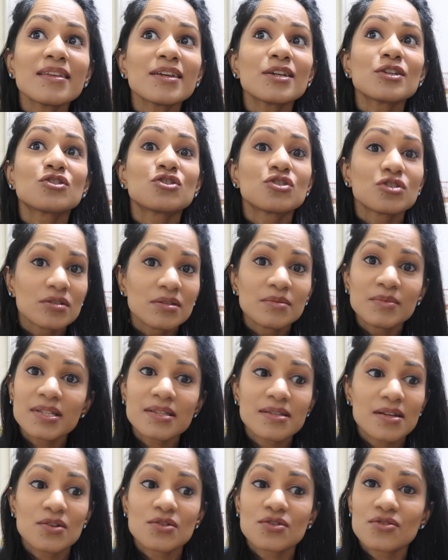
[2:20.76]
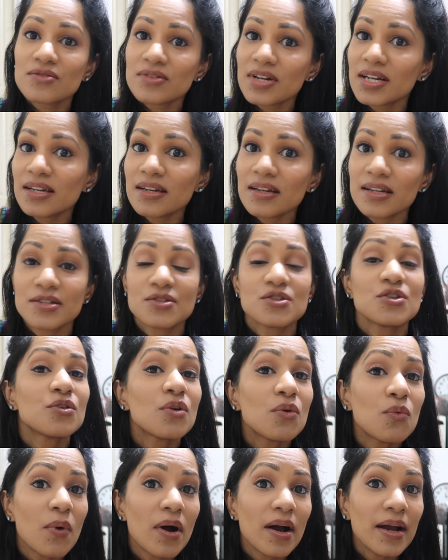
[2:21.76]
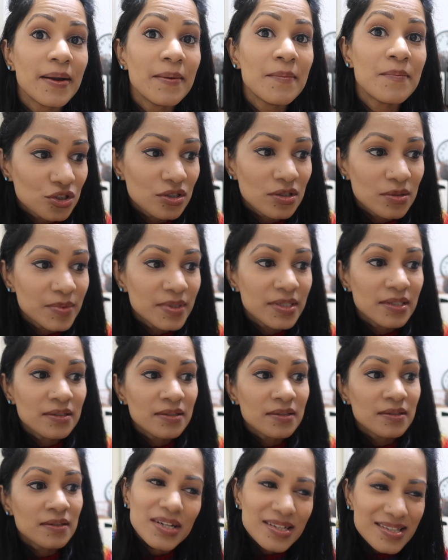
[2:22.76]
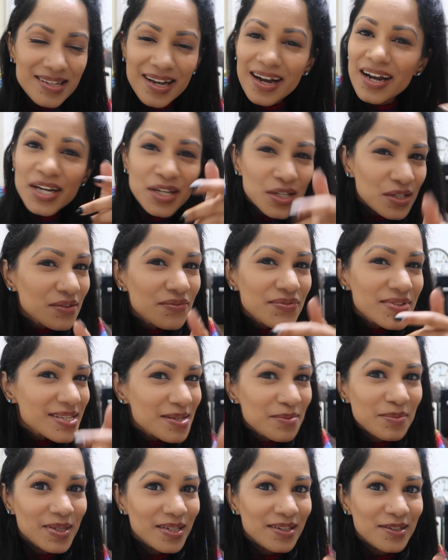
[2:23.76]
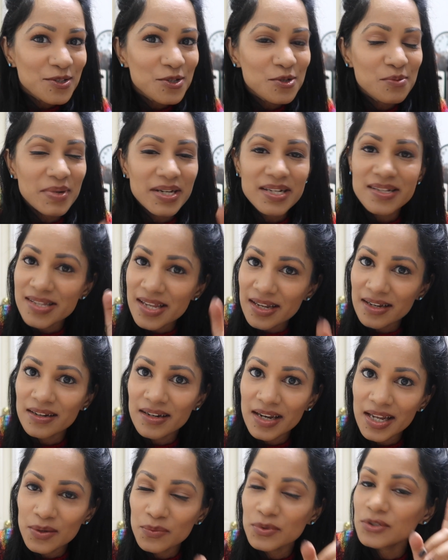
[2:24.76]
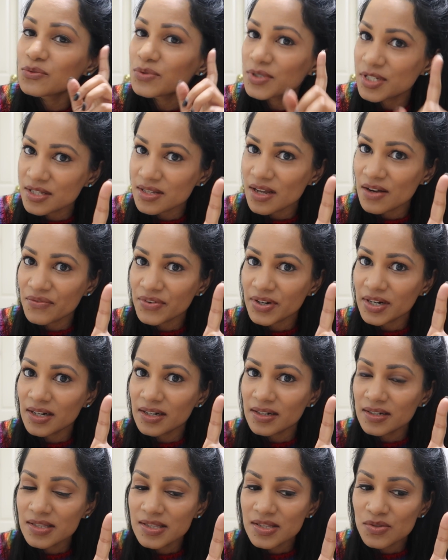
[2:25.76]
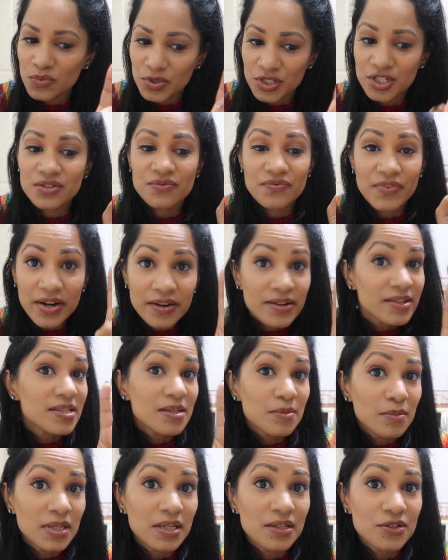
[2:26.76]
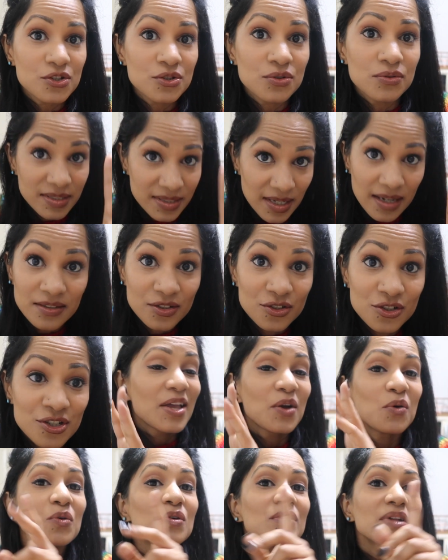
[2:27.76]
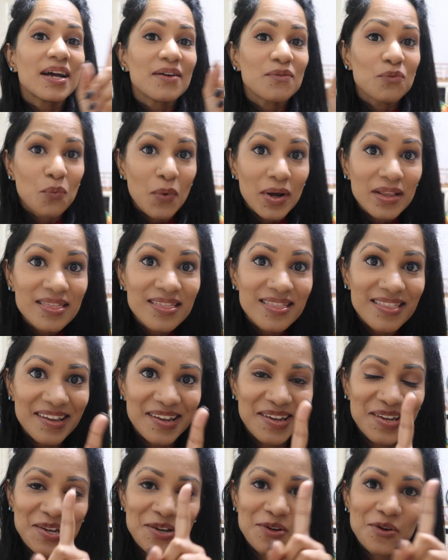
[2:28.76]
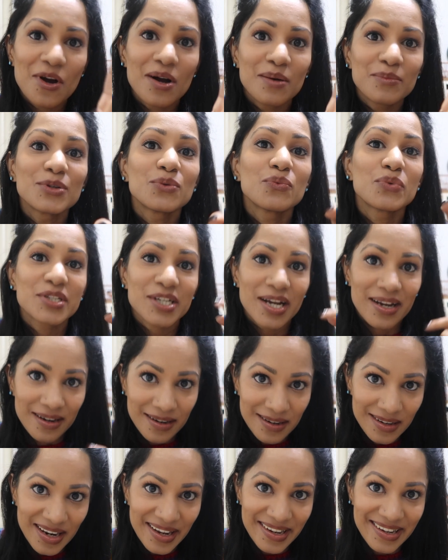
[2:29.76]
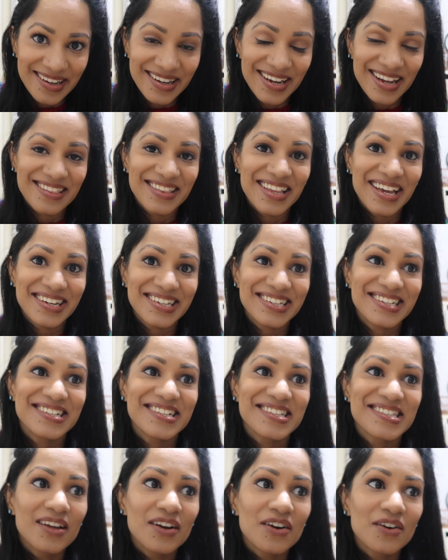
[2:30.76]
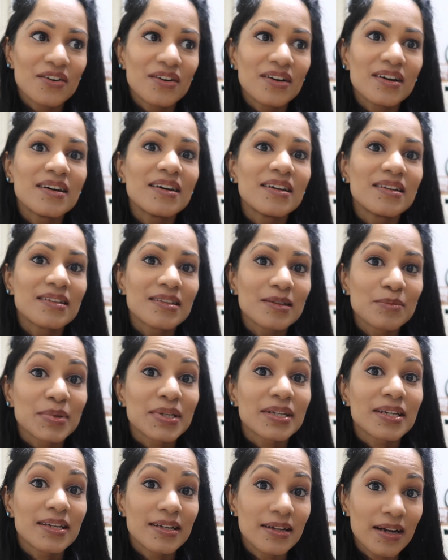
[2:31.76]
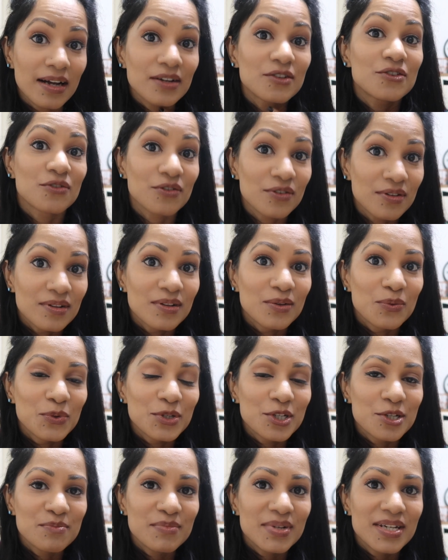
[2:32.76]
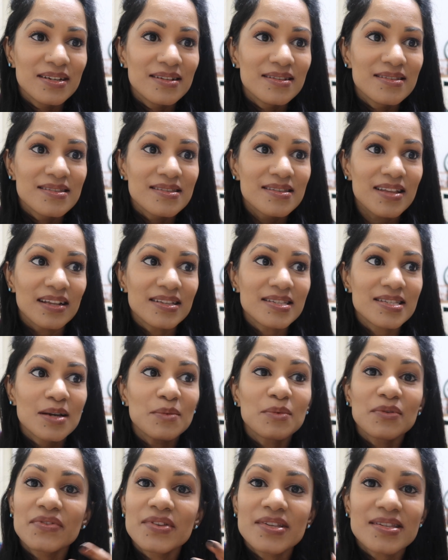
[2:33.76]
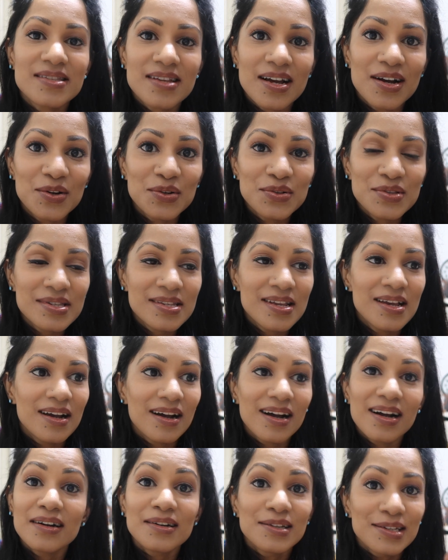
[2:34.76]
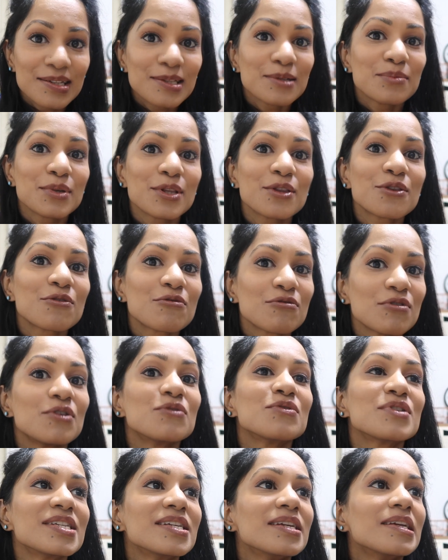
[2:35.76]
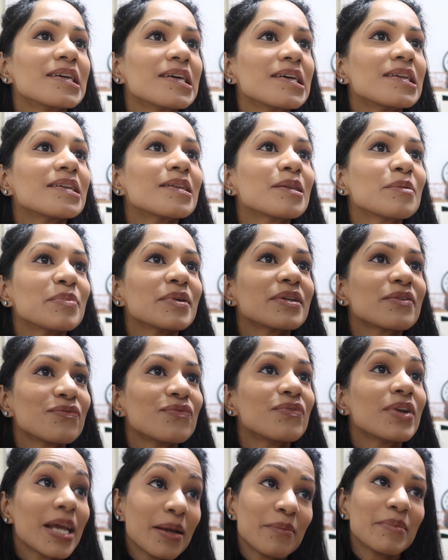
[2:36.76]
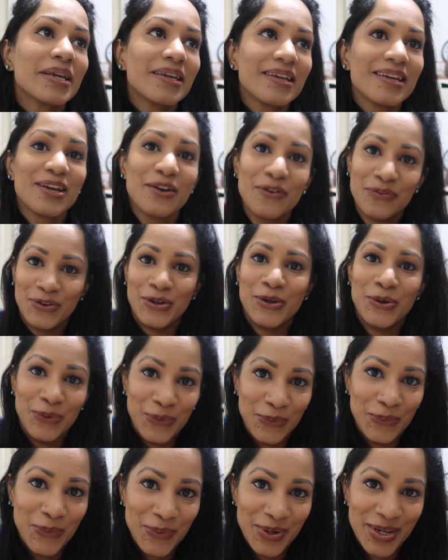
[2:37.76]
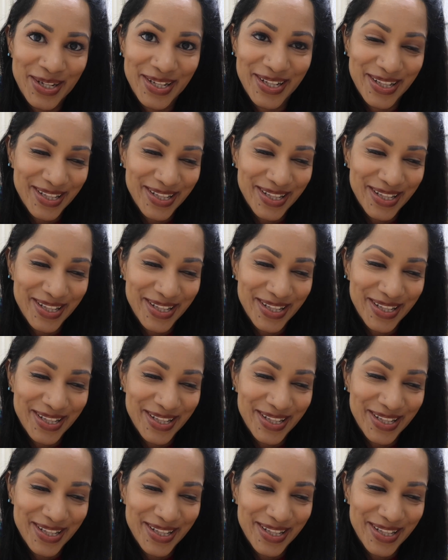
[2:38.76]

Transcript: think German sounds really nice. You know why? German is kind of similar to my second language, which is Afrikaans, which is very similar to Dutch. They all have one thing in common which I like, and that is they're a little bit guttural, which means that some of the sounds are a little bit throaty, a little bit phlegmy, if you will.